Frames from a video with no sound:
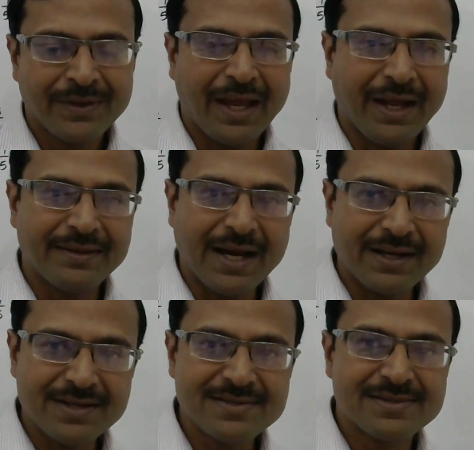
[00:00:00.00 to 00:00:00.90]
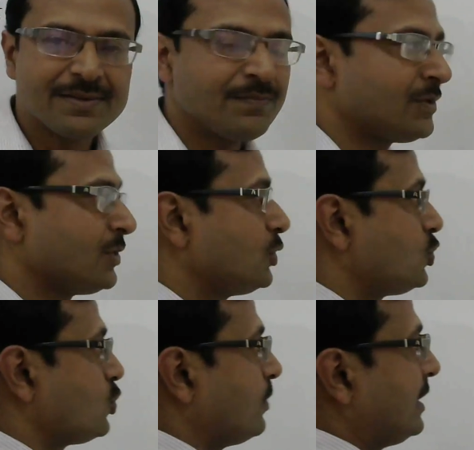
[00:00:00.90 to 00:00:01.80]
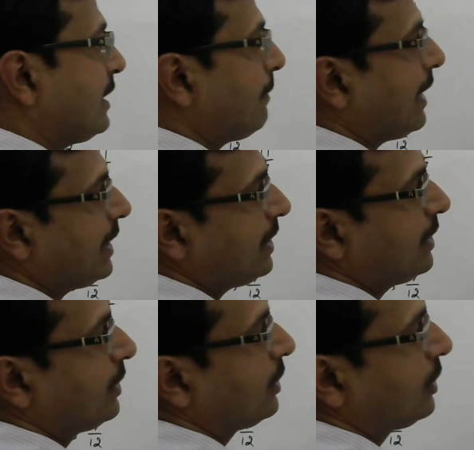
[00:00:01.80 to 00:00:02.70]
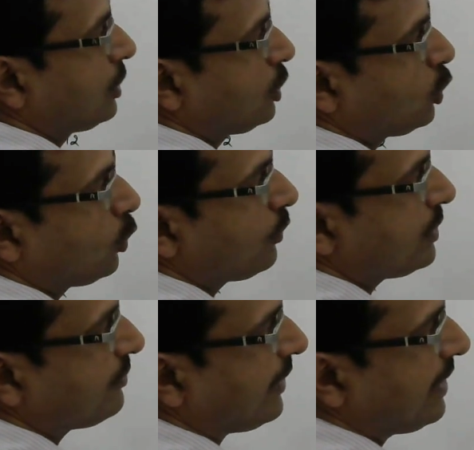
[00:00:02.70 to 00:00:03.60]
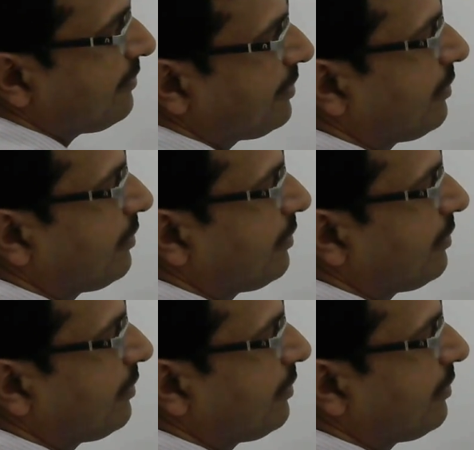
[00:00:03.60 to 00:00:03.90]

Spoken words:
and that is to multiply 2 with 5.